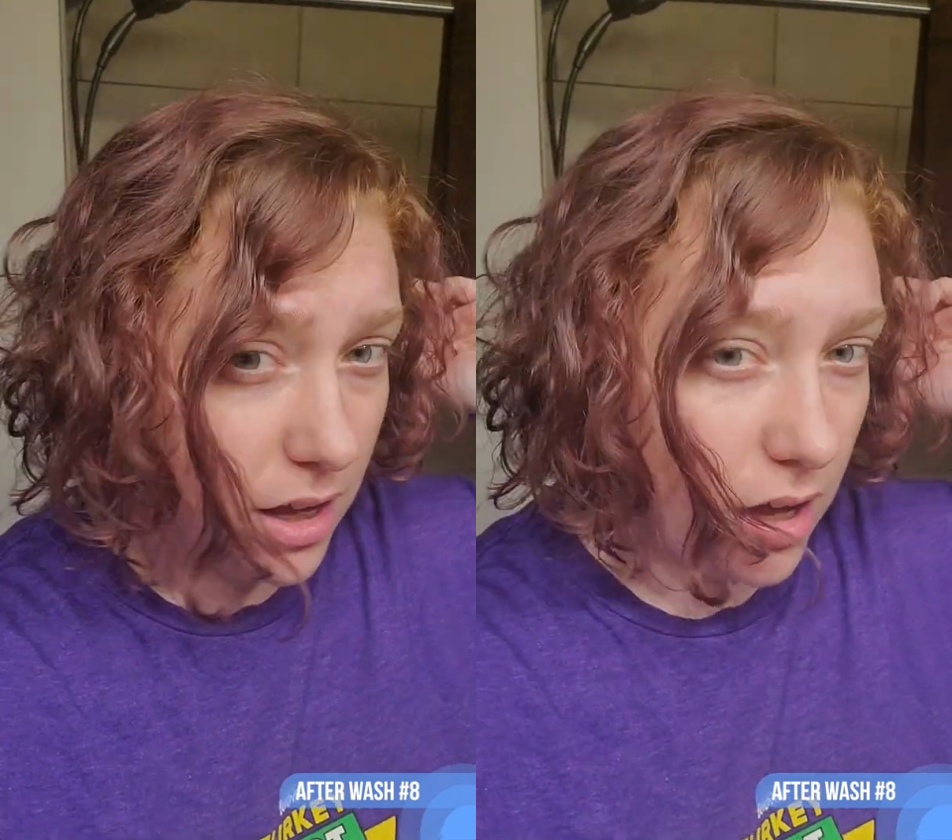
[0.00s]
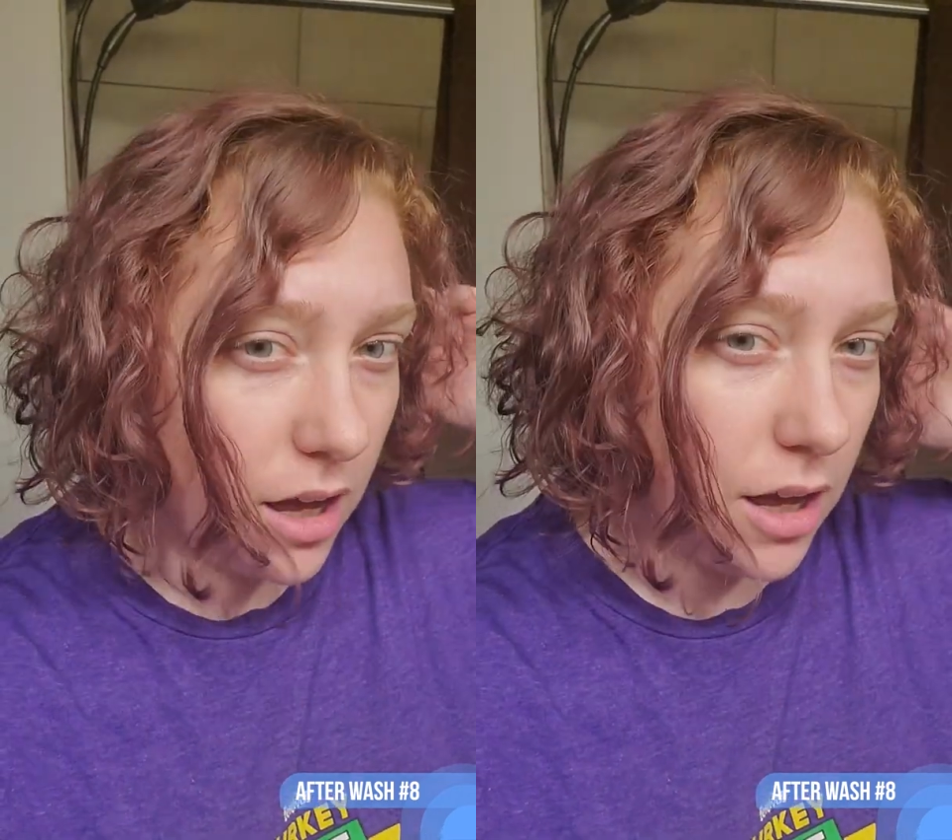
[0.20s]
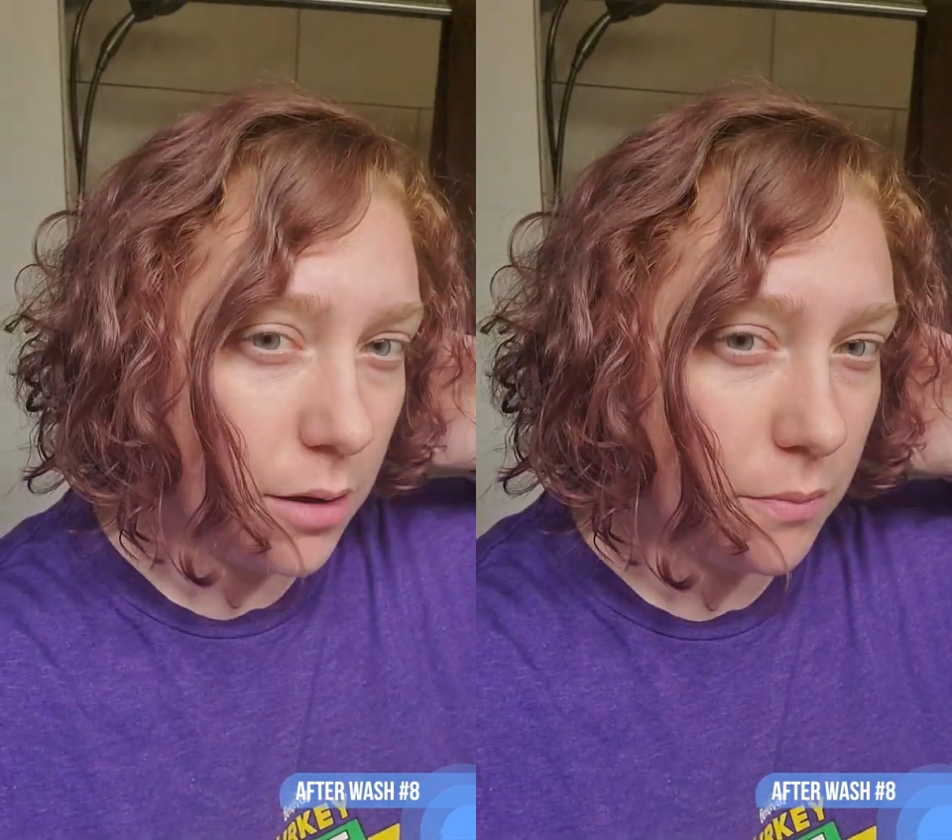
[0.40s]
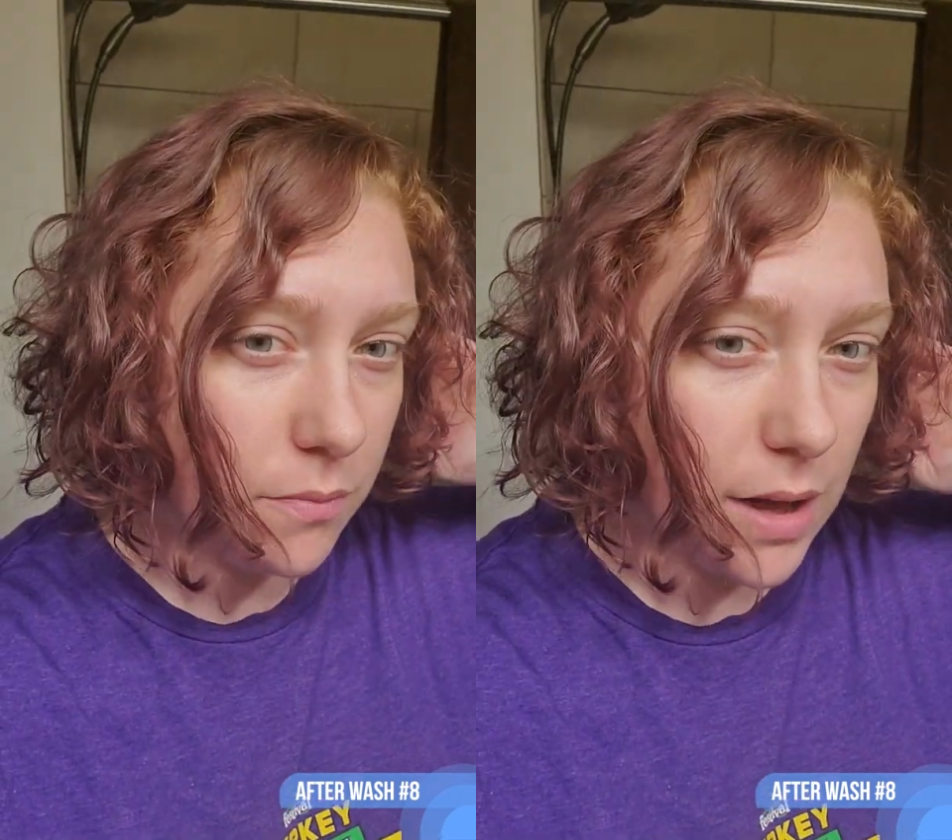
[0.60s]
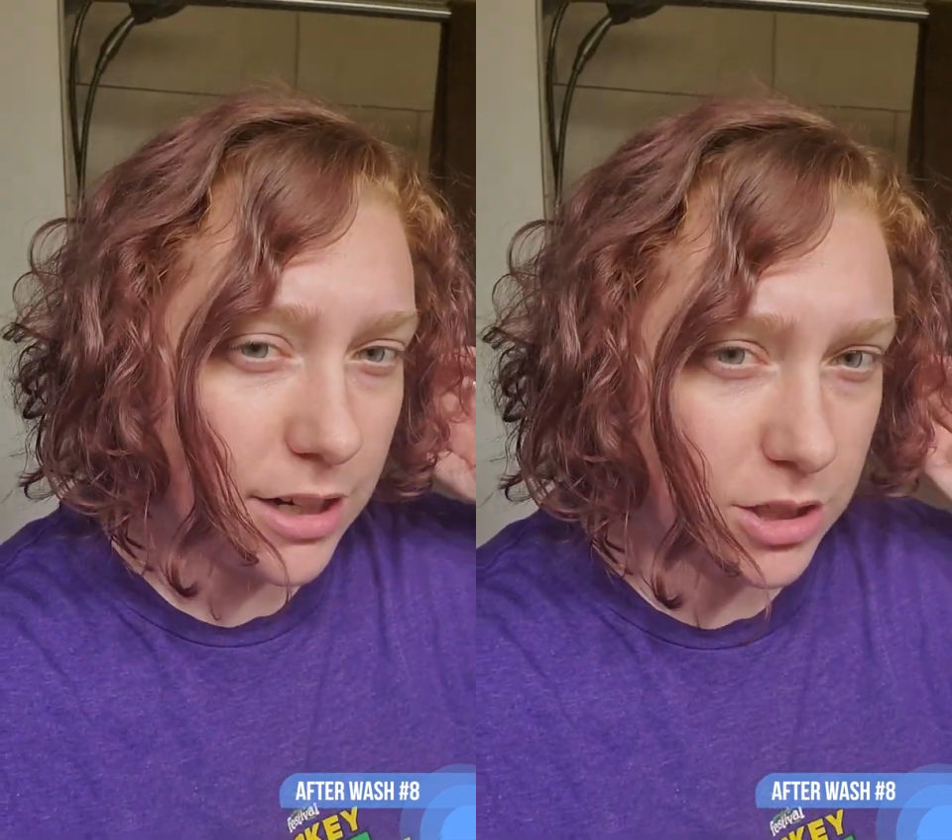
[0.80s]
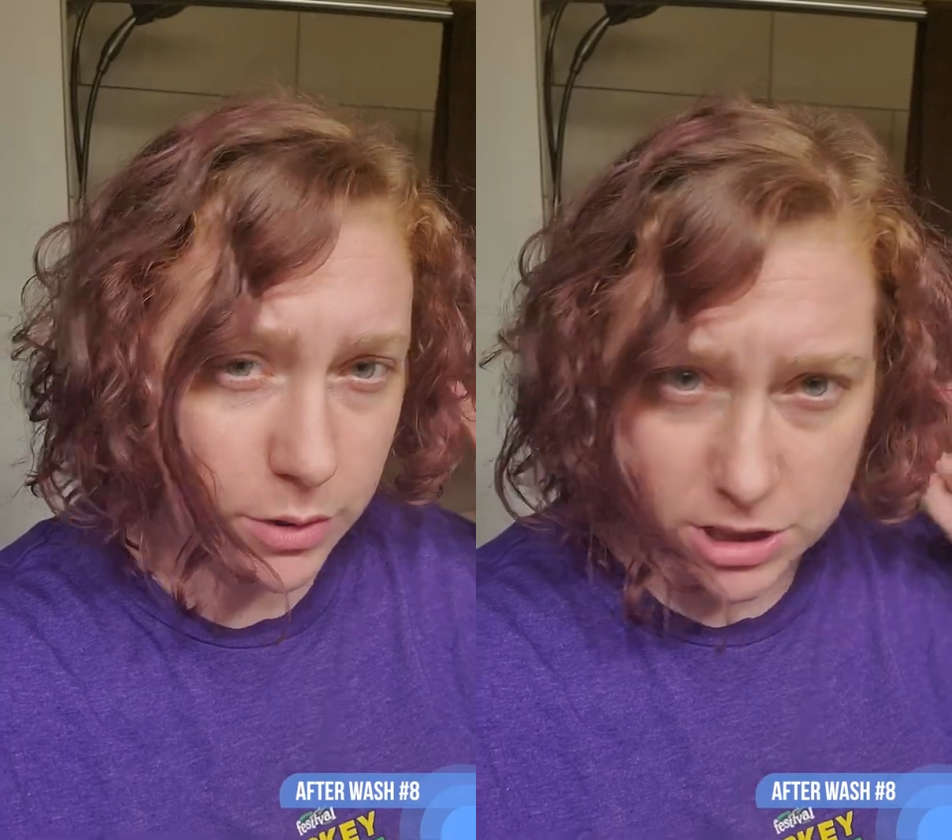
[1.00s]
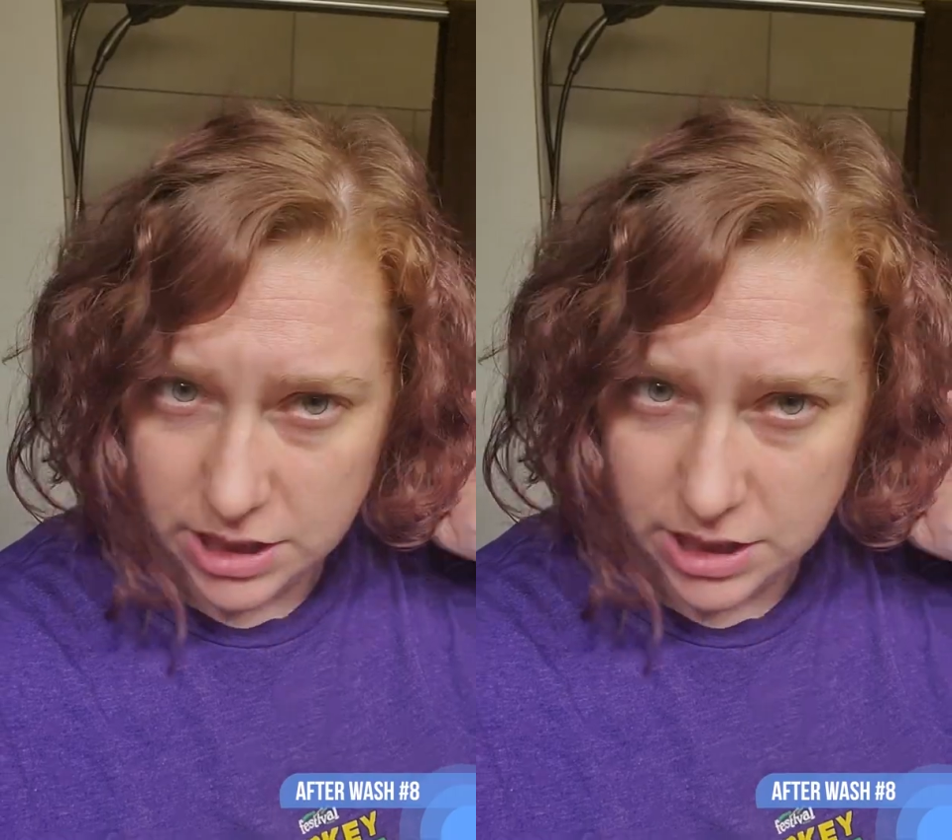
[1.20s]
Actually watched it